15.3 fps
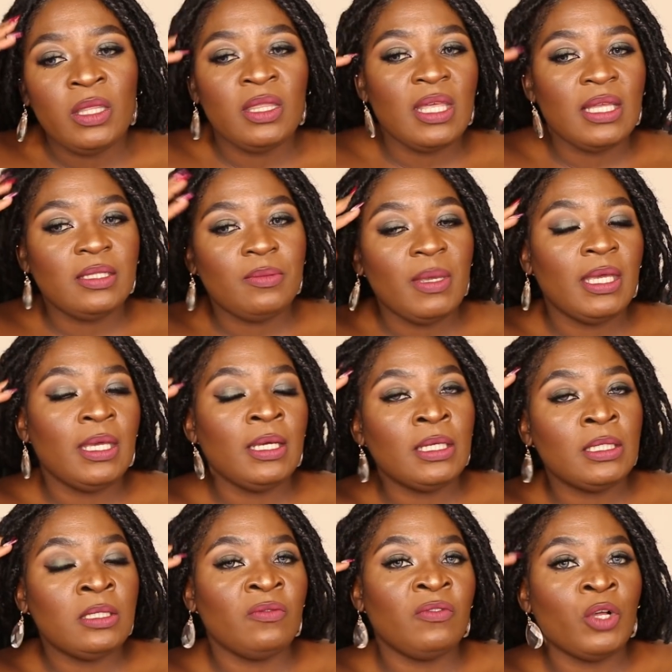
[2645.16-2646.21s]
thing that's making
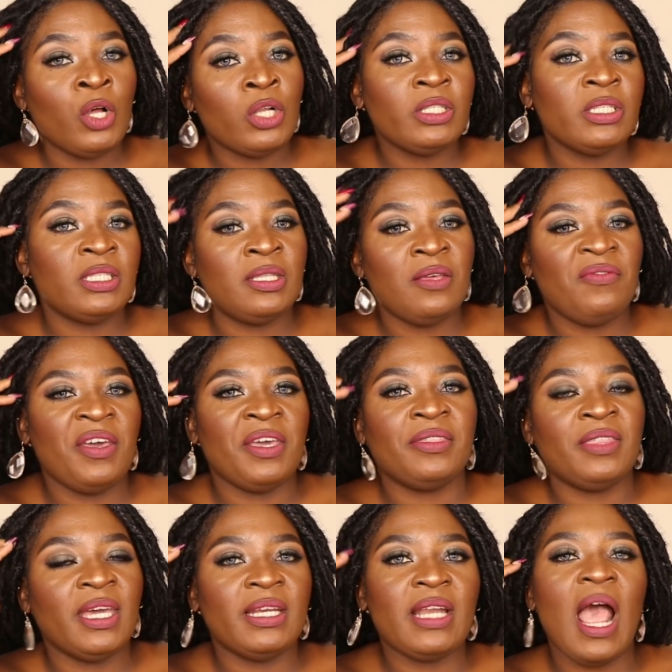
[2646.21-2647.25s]
it difficult is the
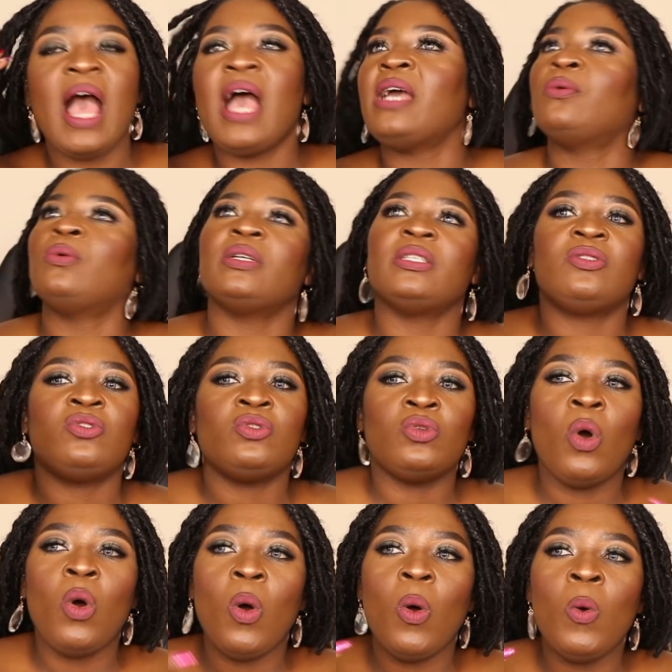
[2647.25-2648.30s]
fact that I was
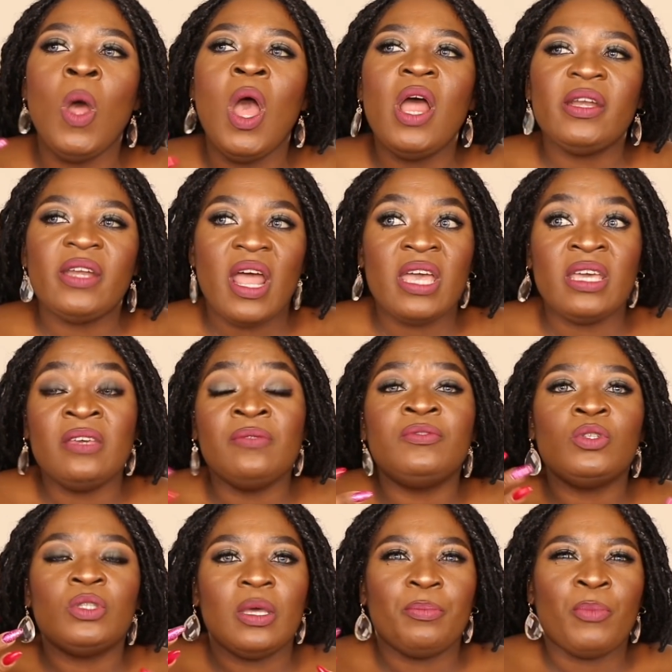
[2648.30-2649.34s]
so naive
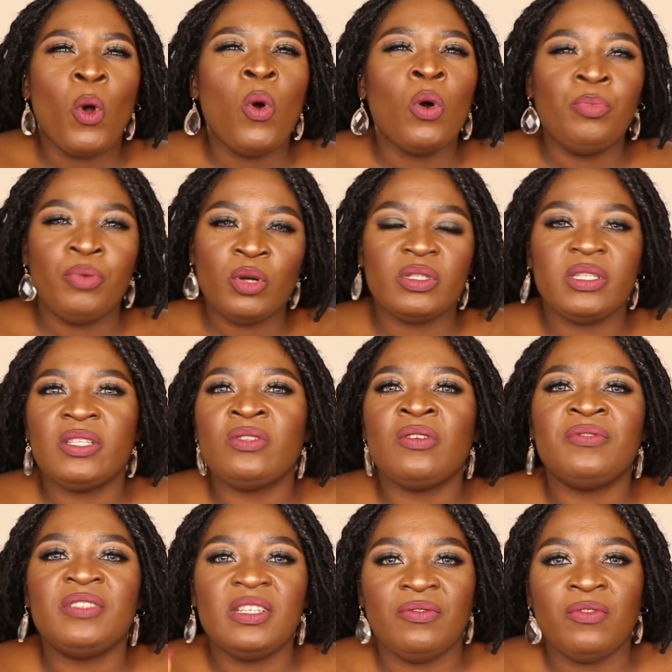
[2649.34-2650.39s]
to the whole process
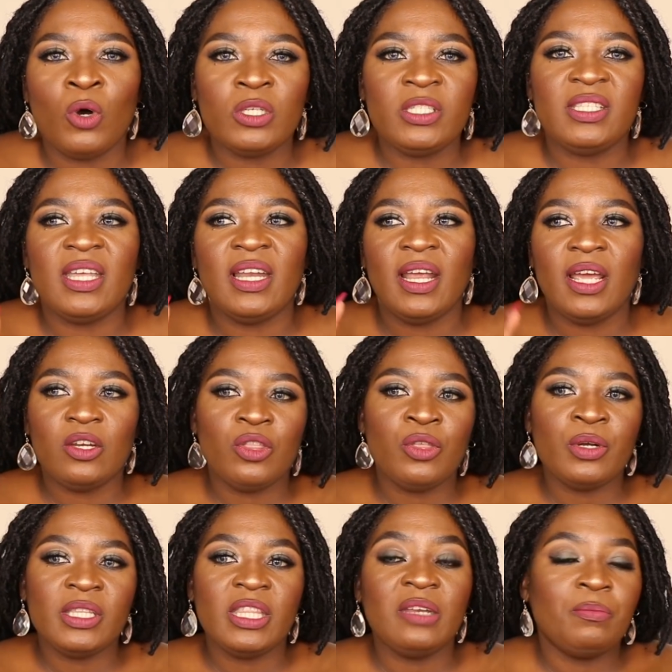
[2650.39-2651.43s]
of divorce that I had
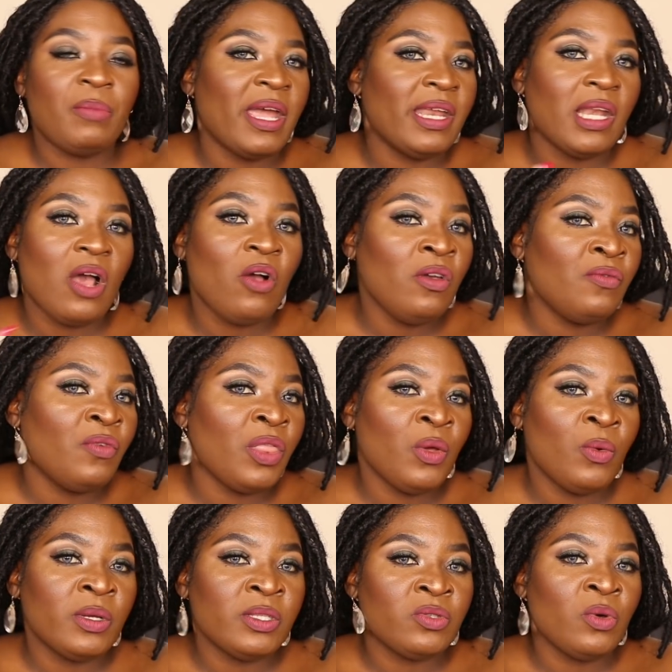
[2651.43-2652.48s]
thought that by now
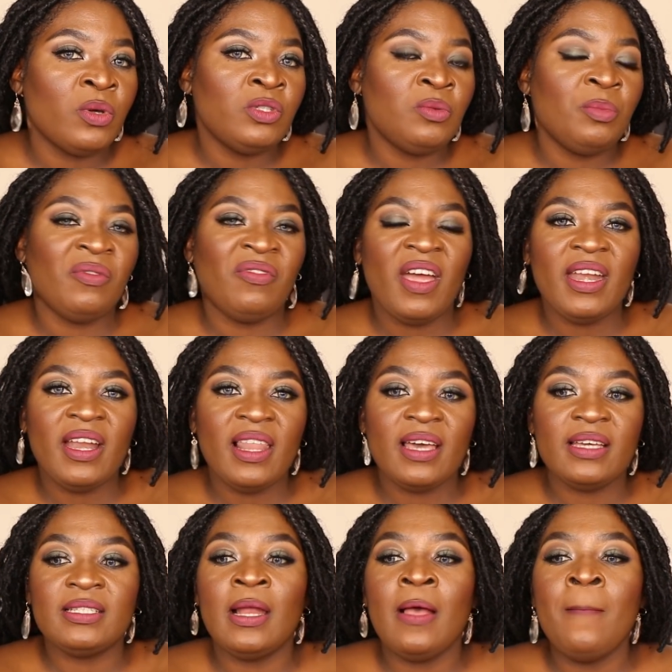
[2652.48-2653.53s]
everything was going to be
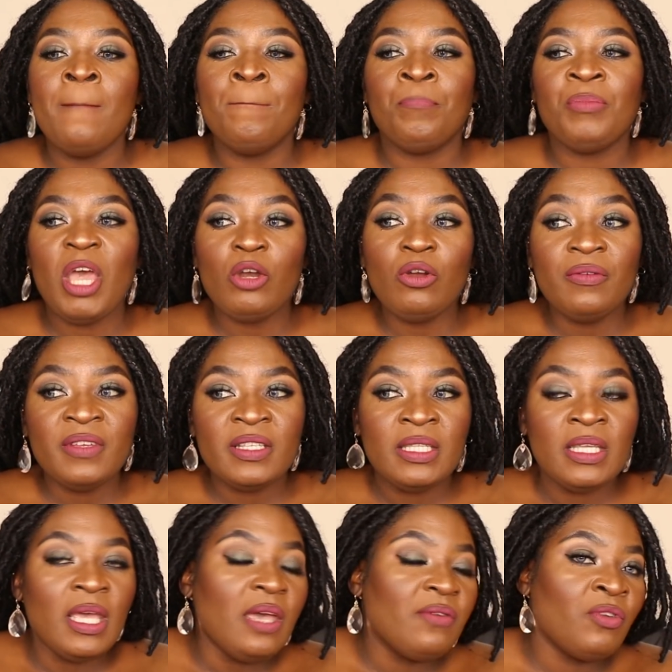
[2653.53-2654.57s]
finalized. And
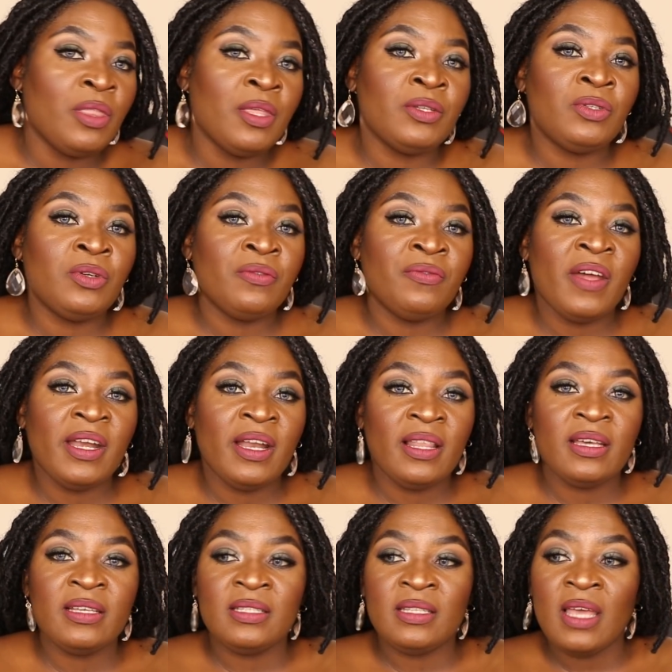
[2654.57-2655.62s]
obviously everything is not
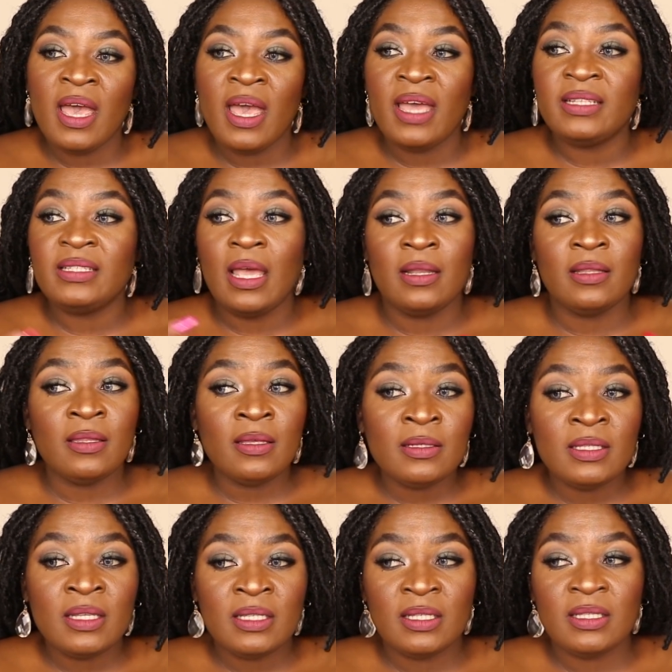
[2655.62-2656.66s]
finalized yet, and
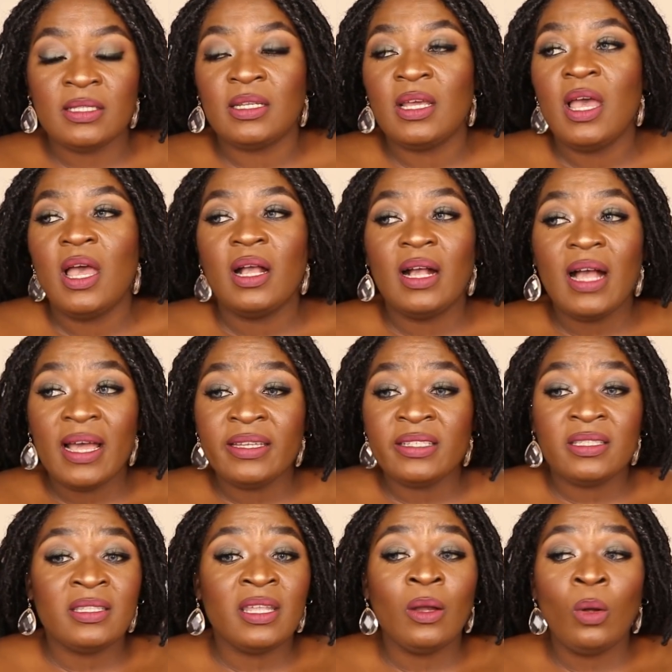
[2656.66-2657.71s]
things are just,
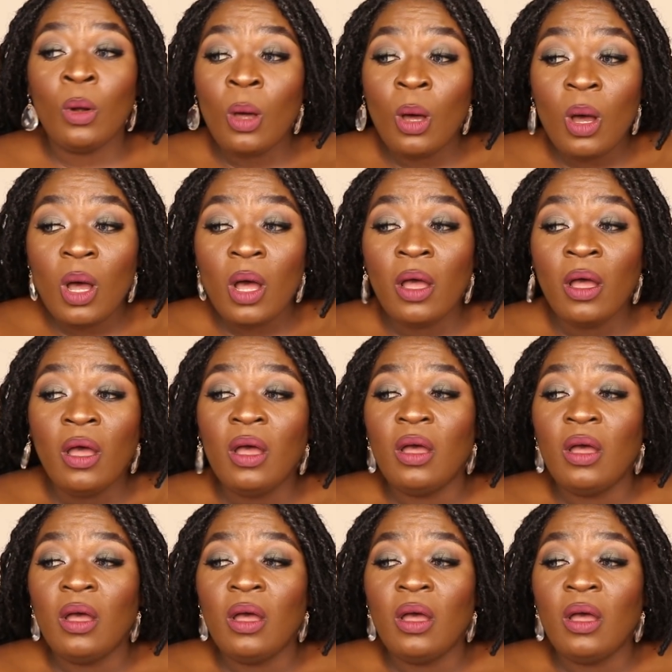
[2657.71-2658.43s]
guys, the law,